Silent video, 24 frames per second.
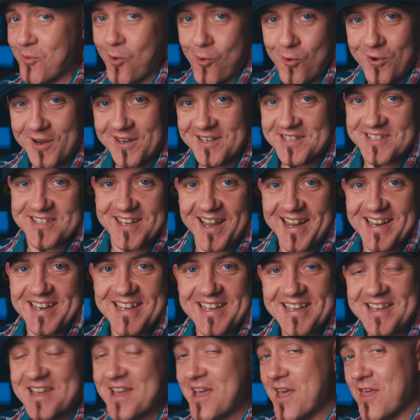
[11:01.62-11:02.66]
more
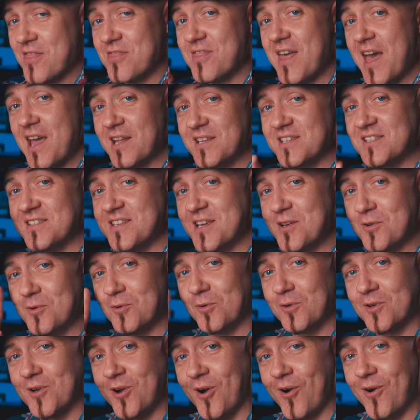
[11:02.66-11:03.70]
exciting, that
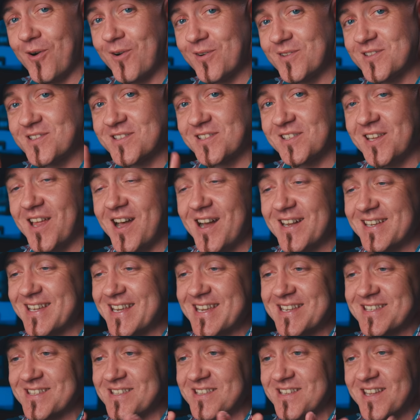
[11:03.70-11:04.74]
single card slot
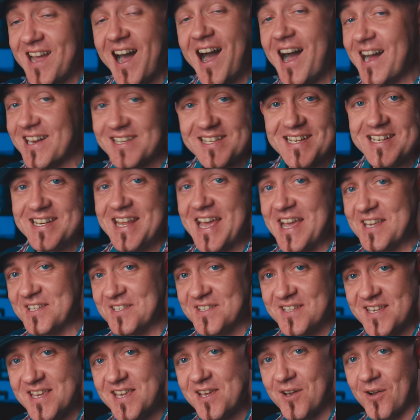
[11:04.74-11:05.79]
is not an S
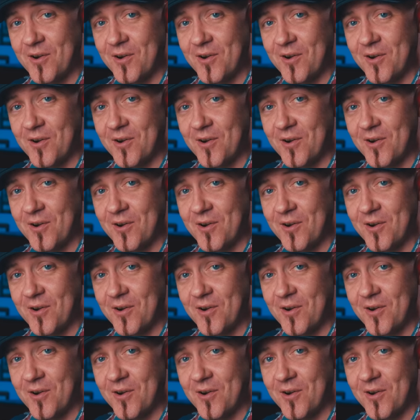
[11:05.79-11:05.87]
D